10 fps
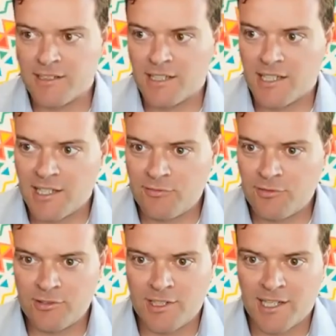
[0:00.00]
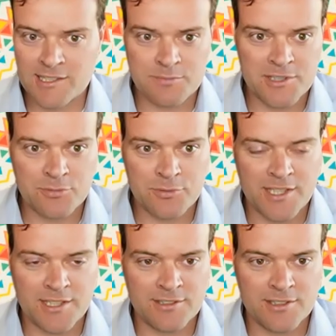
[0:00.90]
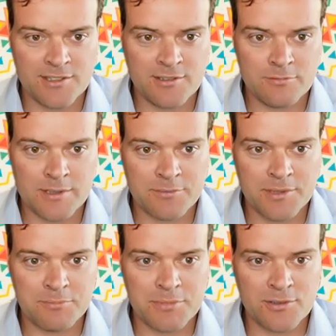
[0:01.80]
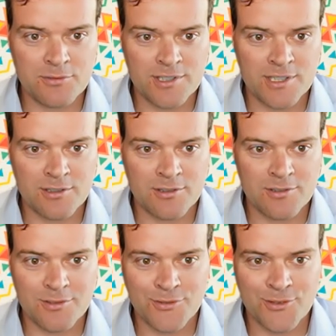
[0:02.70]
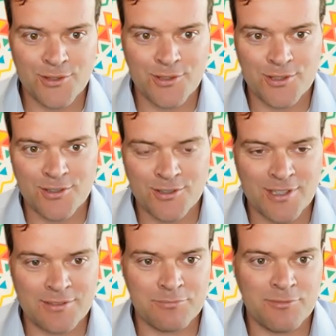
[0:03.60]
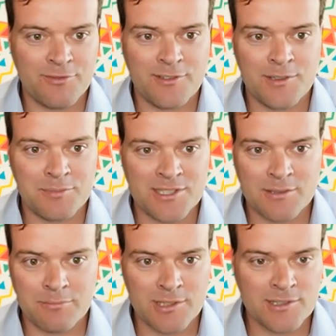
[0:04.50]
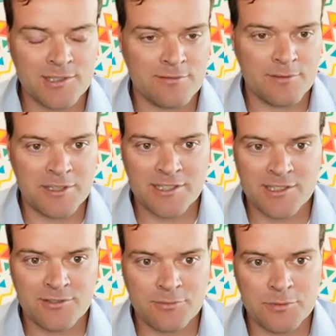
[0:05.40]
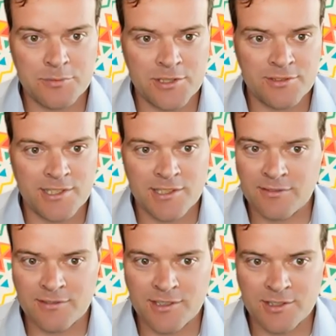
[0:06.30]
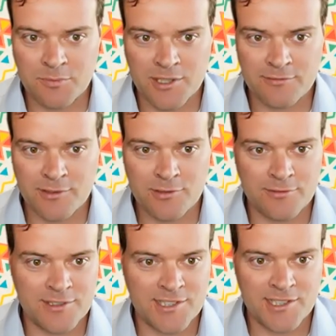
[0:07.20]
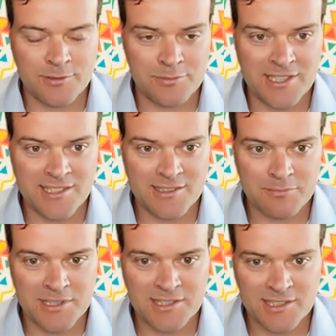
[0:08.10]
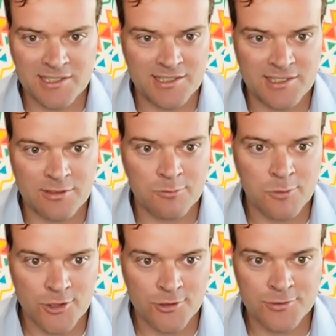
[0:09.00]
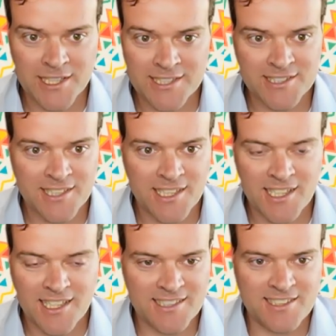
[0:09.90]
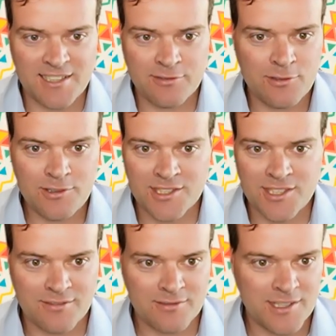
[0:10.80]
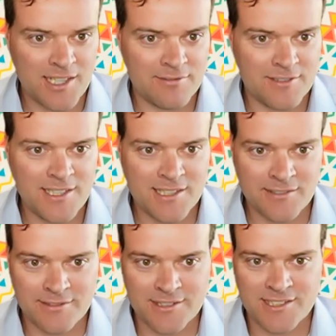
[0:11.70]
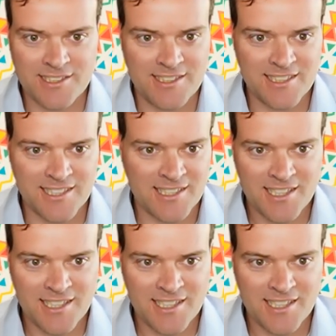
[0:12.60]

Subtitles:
if you'd asked me 20 years ago whether we'd be using, like 50% plus of Americans will be using a smartphone of a single brand and basically a single model range, I'd say, of course not. We're going to have great diversity. Like,